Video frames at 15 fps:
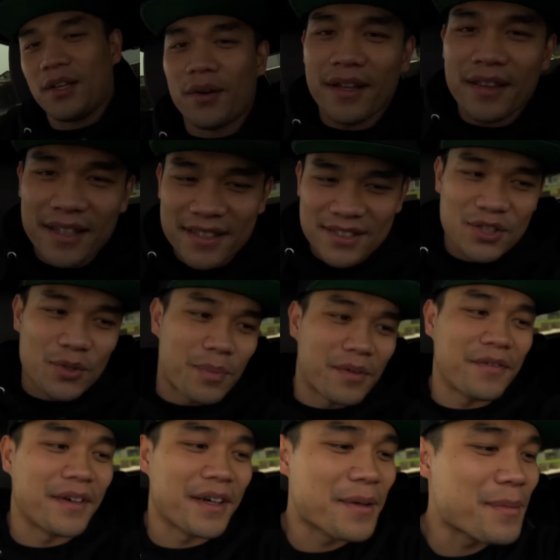You know what I think is super
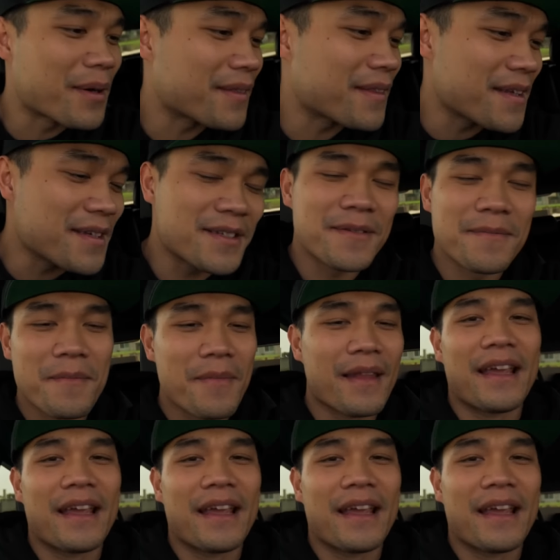funny about this?